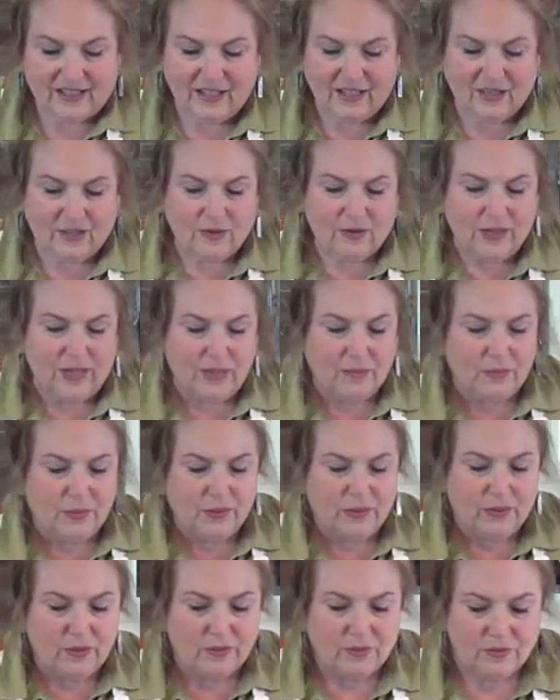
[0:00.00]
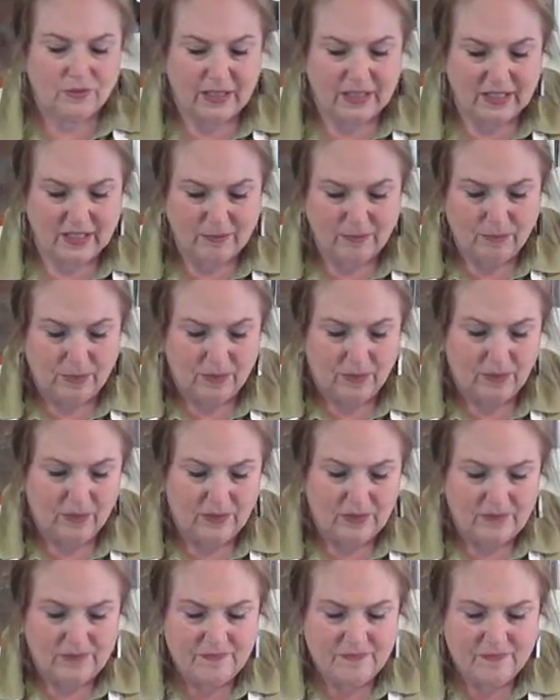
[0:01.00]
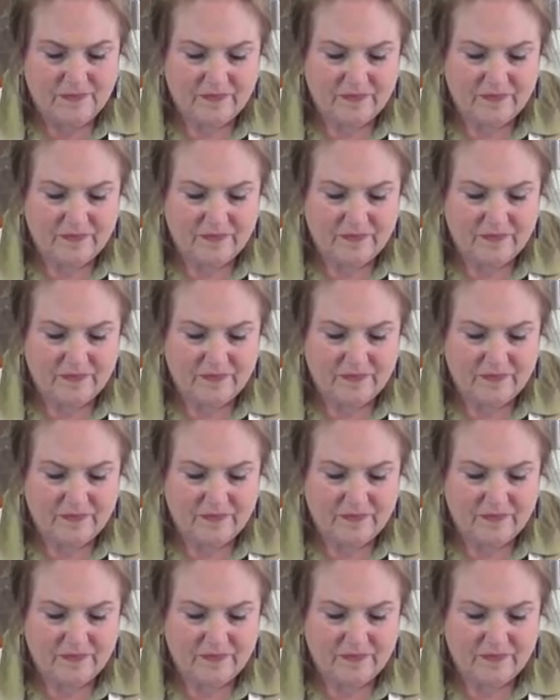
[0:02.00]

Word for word: I'll go ahead and put those right in the bowl.